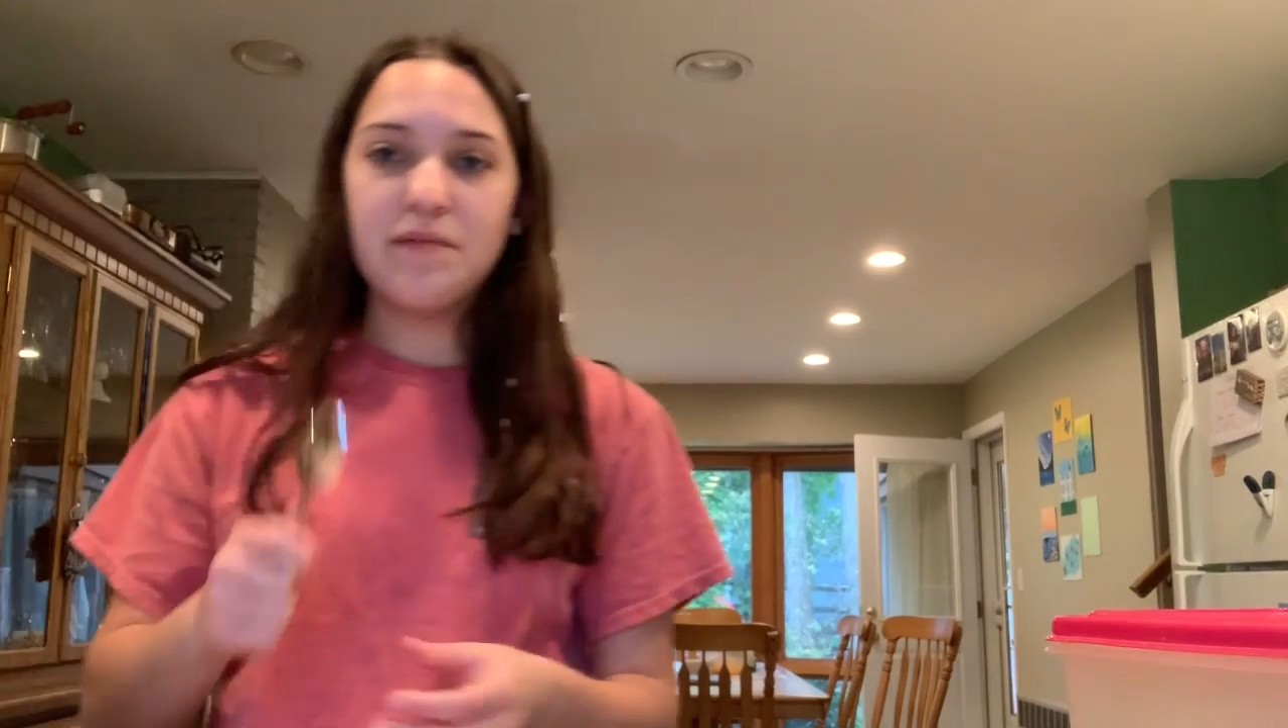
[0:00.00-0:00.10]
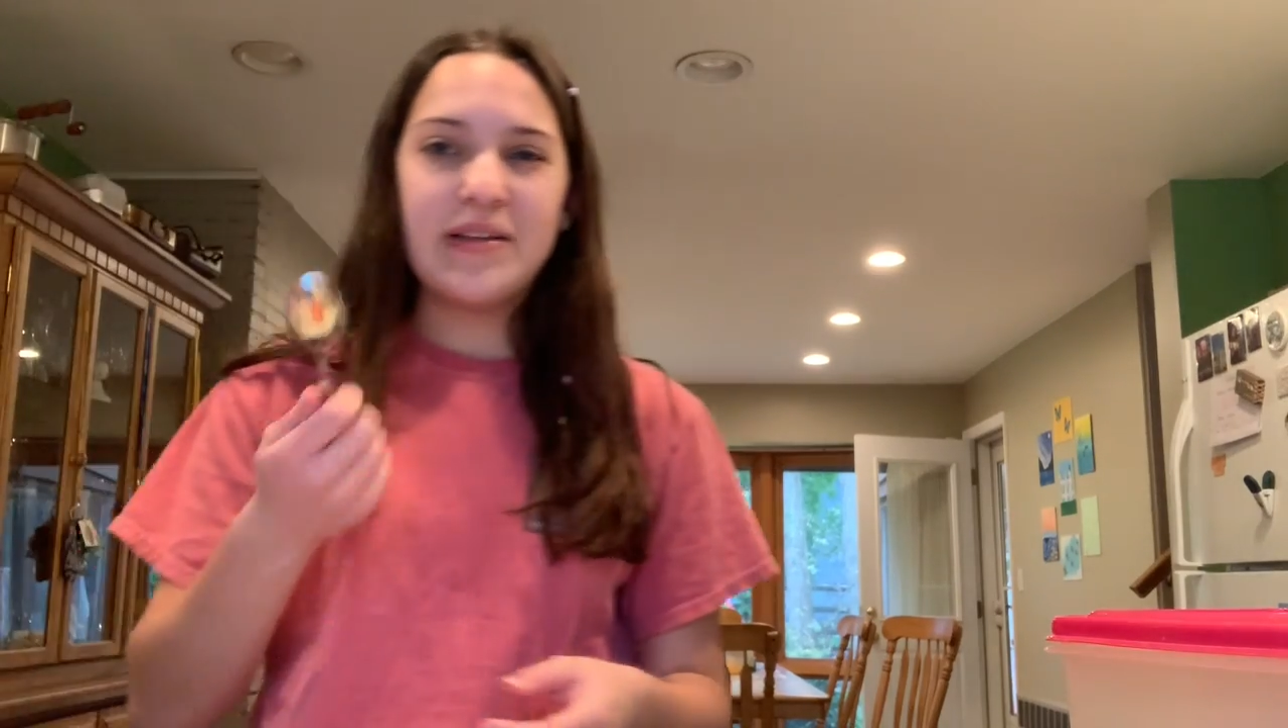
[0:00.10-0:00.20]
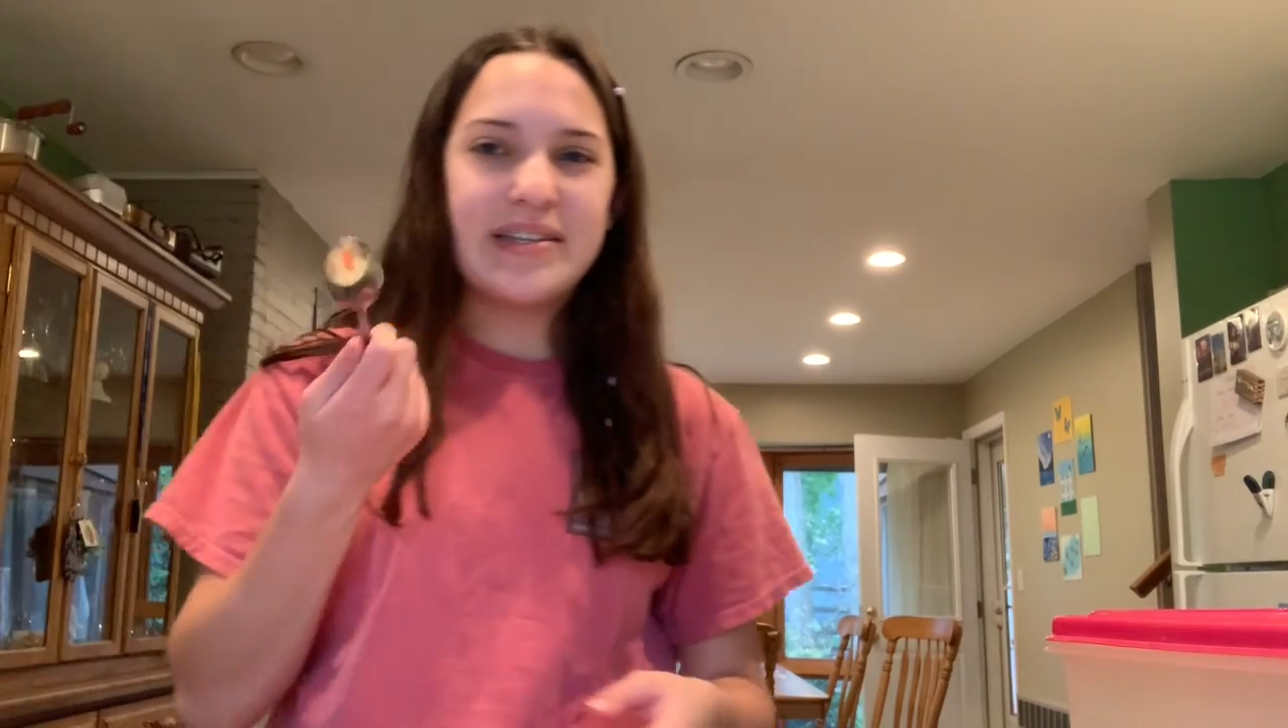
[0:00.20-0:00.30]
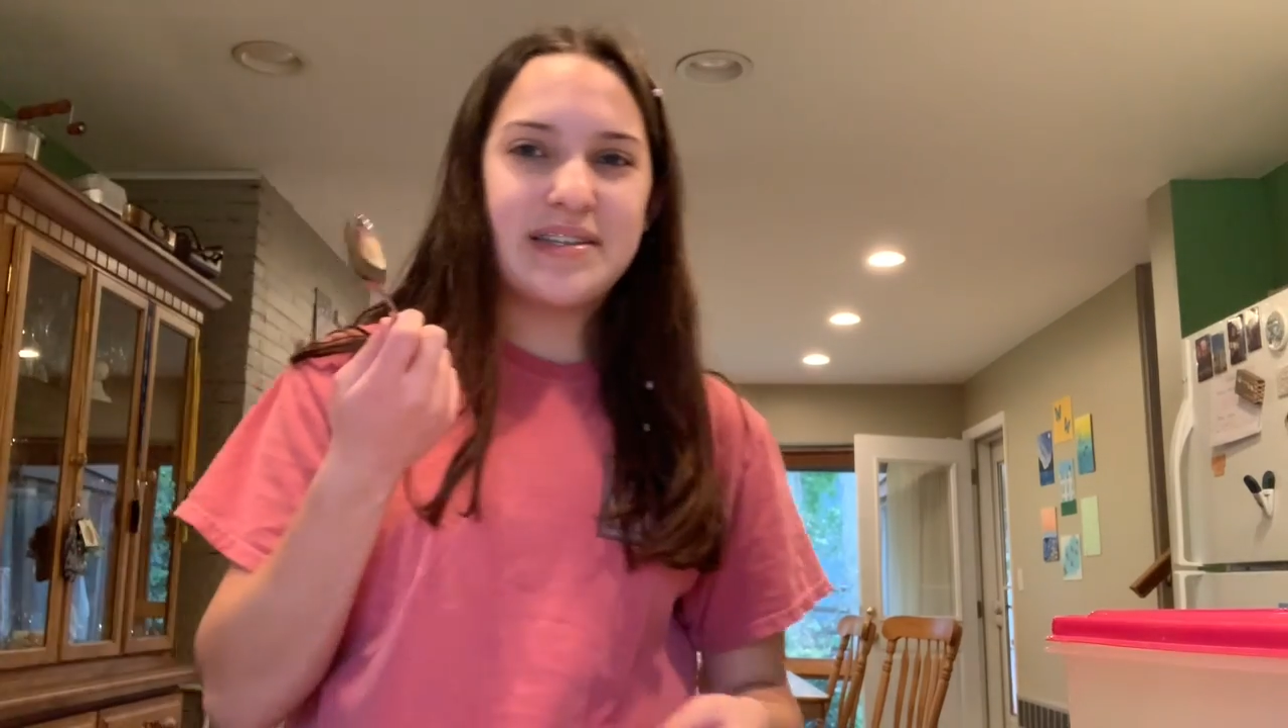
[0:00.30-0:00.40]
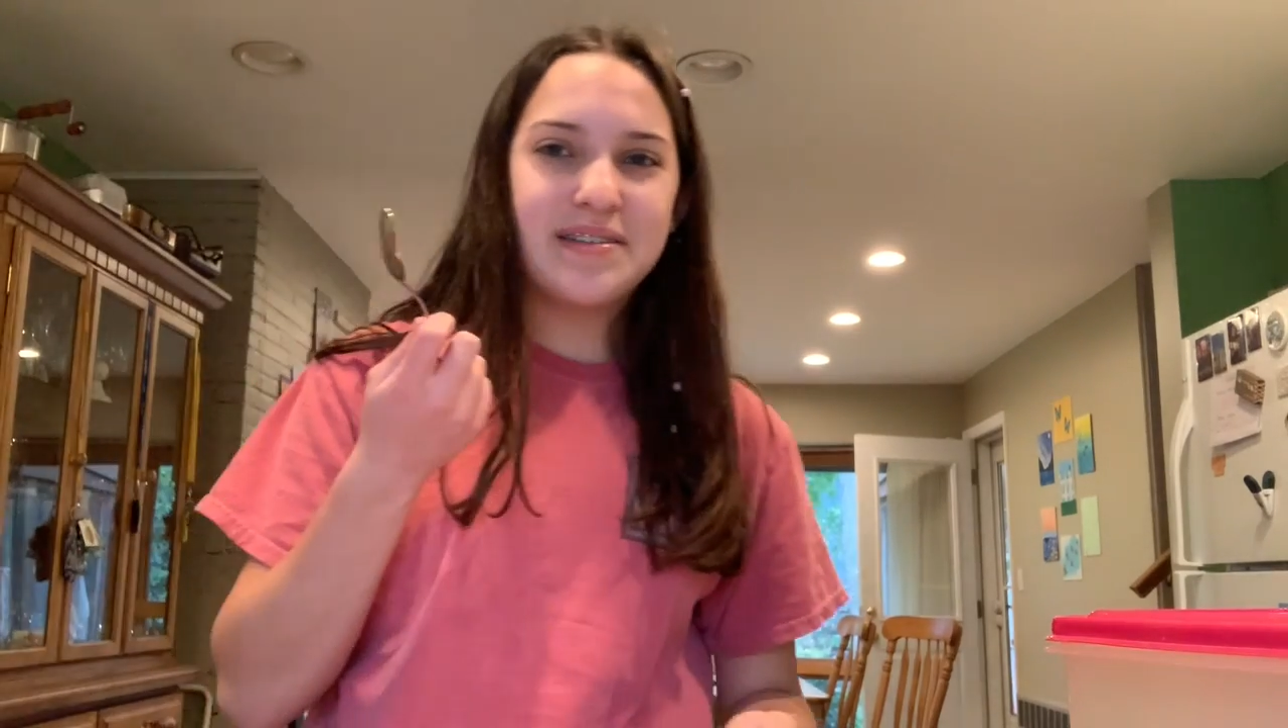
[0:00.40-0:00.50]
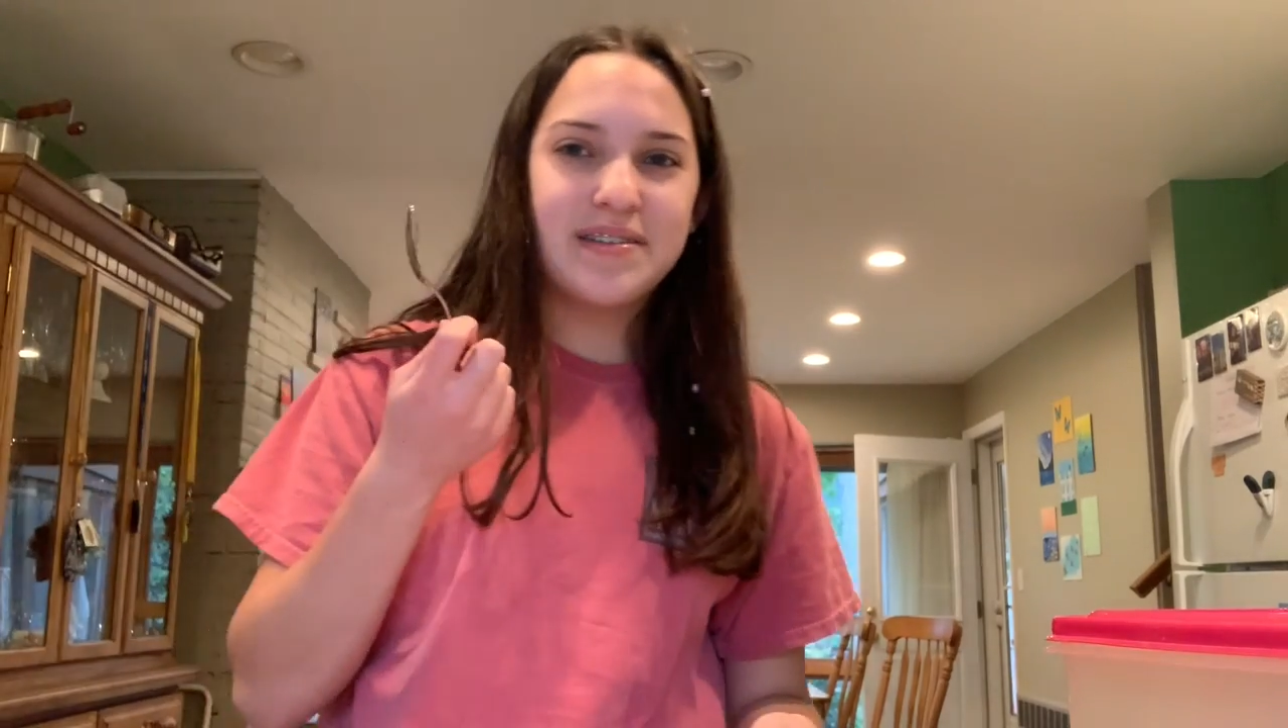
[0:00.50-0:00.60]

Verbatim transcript: this is a